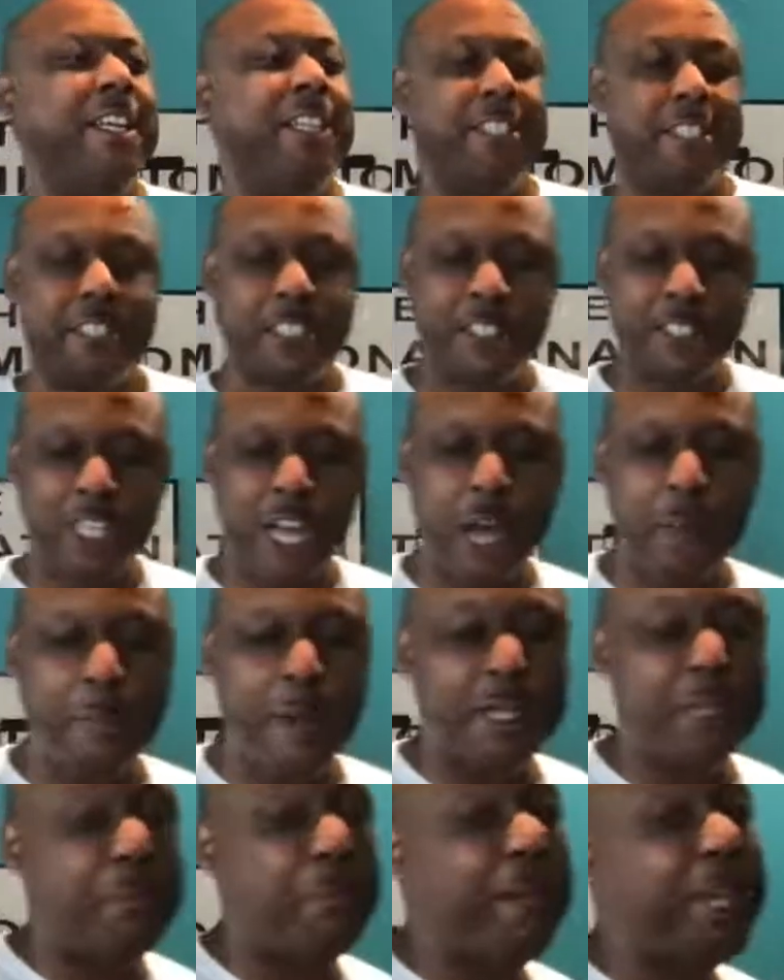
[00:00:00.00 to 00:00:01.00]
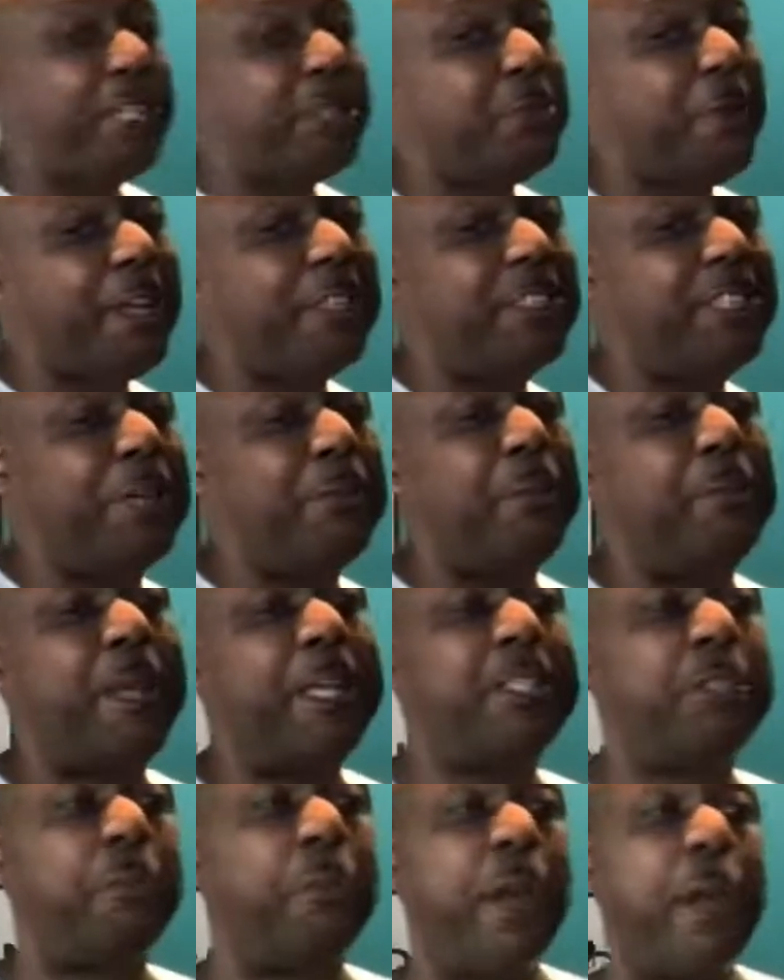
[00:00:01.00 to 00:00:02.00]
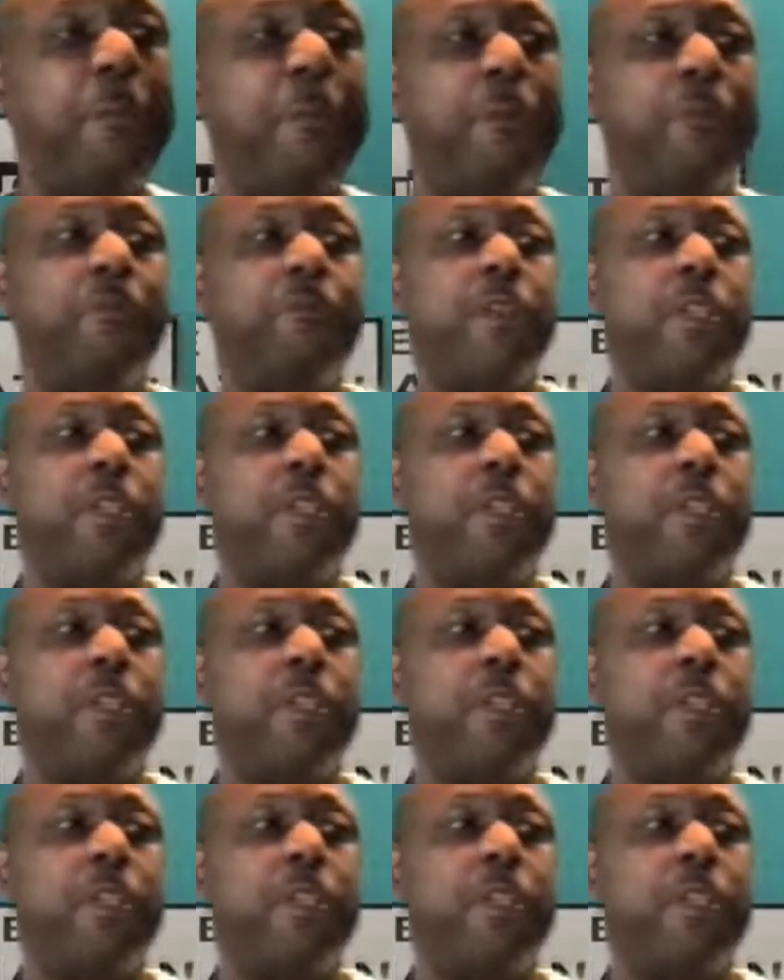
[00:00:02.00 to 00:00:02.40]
She's talking about the blank spot sublimation paper.